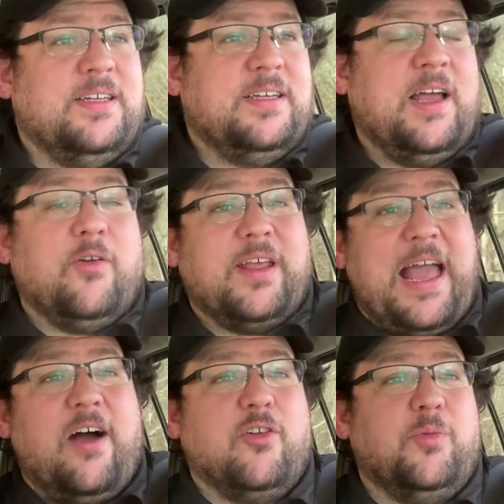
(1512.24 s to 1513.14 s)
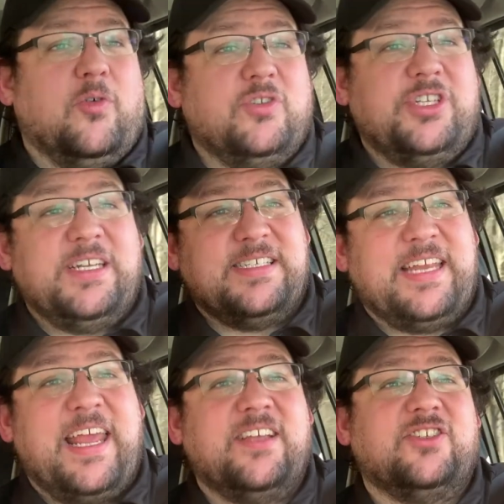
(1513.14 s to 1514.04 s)
held accountable. She needs to
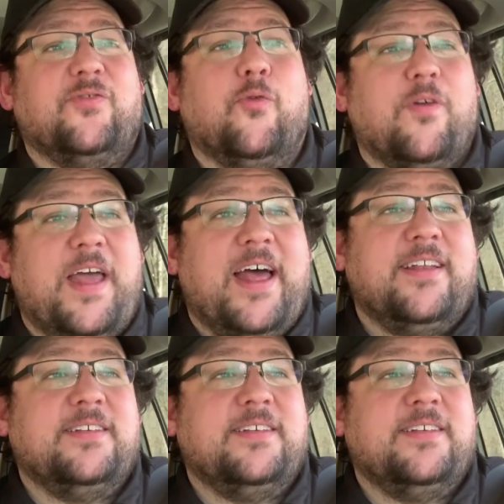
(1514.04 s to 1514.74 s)
answer for that.